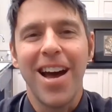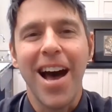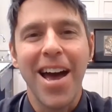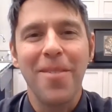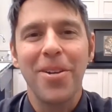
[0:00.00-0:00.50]

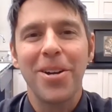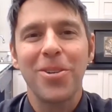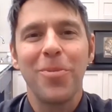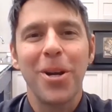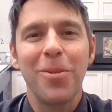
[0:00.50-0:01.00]
Hi, I'm
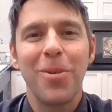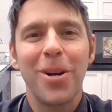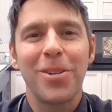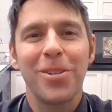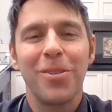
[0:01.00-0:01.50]
Dr. Michael
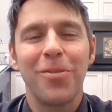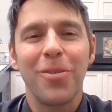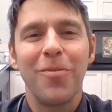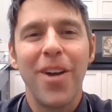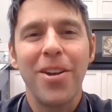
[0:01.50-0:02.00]
Marshall
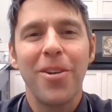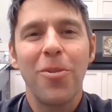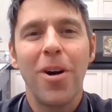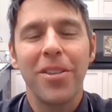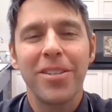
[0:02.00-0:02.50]
from Veterinary
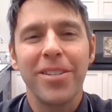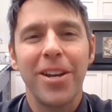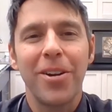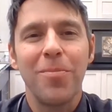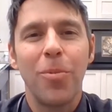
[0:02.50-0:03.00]
Wellness
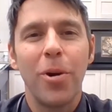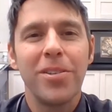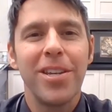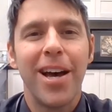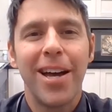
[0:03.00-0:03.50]
Center in
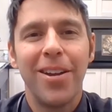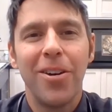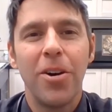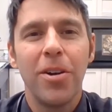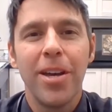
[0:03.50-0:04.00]
Boise,
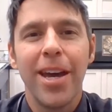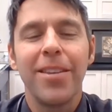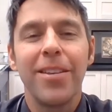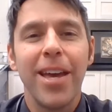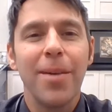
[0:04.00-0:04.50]
Idaho,
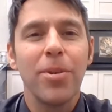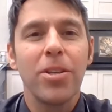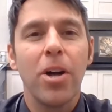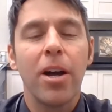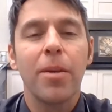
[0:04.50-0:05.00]
and today I'm going
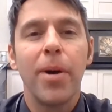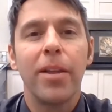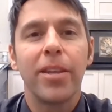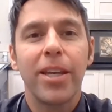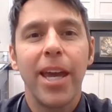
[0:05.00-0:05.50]
to talk
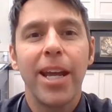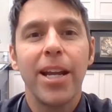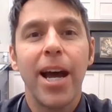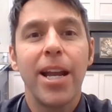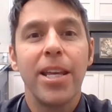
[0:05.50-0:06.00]
about the
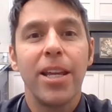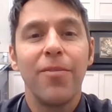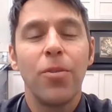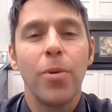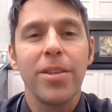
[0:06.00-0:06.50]
canine
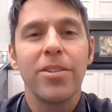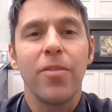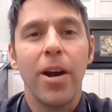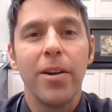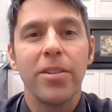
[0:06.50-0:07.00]
influenza
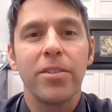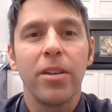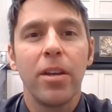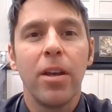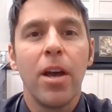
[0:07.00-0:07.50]
virus.
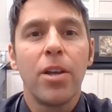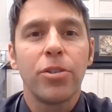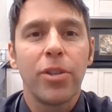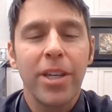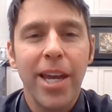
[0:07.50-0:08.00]

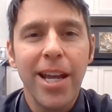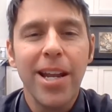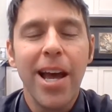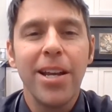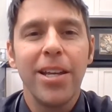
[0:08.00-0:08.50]
So the
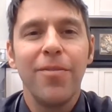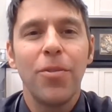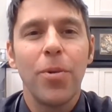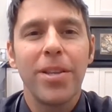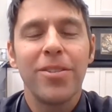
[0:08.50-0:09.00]
canine
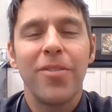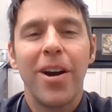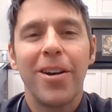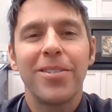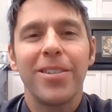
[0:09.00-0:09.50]
influenza
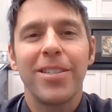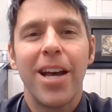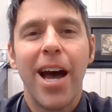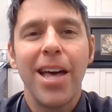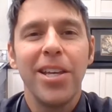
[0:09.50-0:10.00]
virus is
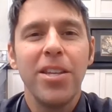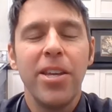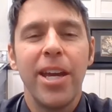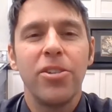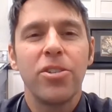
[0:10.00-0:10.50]
a highly
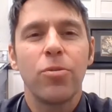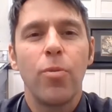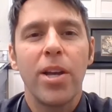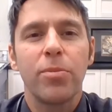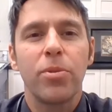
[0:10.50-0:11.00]
contagious
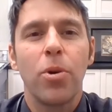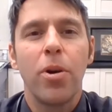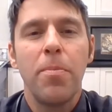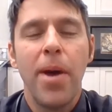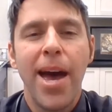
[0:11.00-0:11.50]

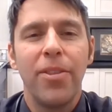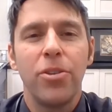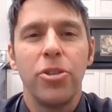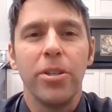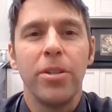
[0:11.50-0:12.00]
respiratory
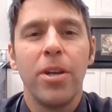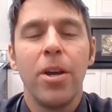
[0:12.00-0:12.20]
pathogen,